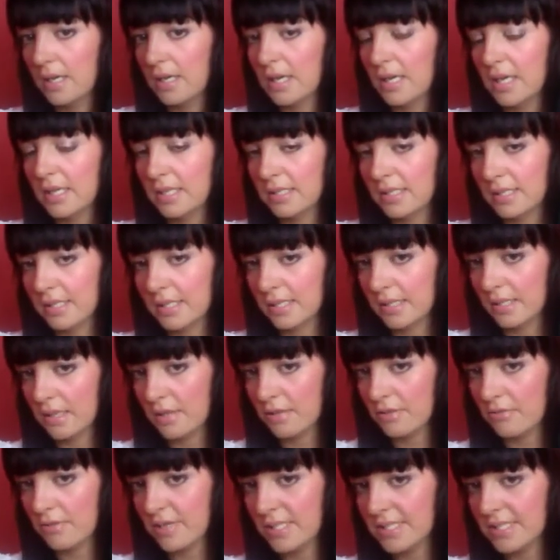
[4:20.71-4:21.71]
And
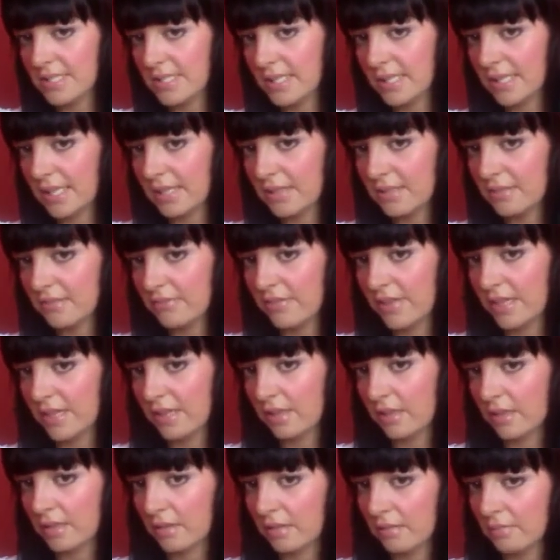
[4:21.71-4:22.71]
the reason I get
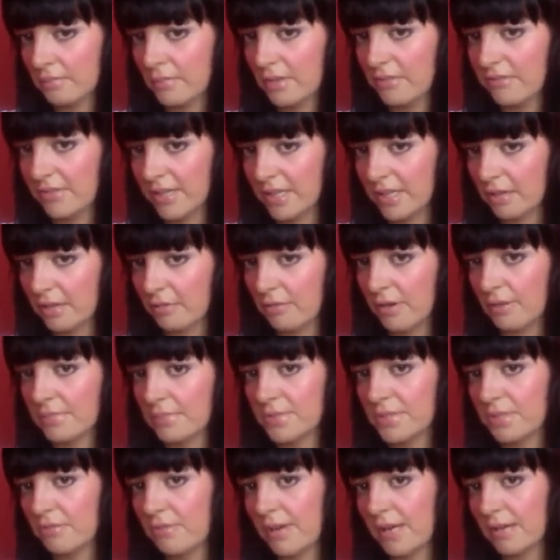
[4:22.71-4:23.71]
my finger
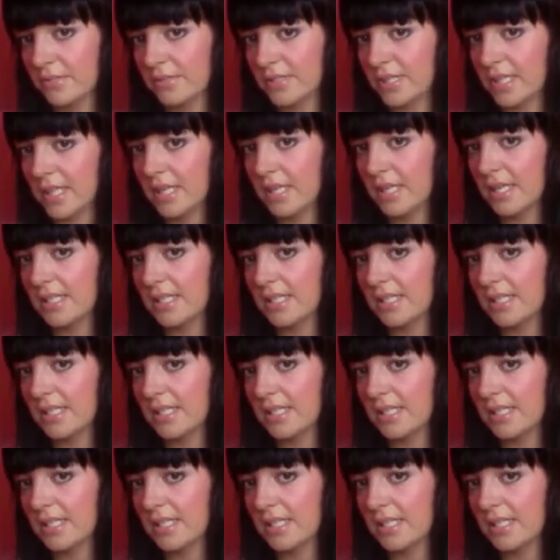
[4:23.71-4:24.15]
wrapped around it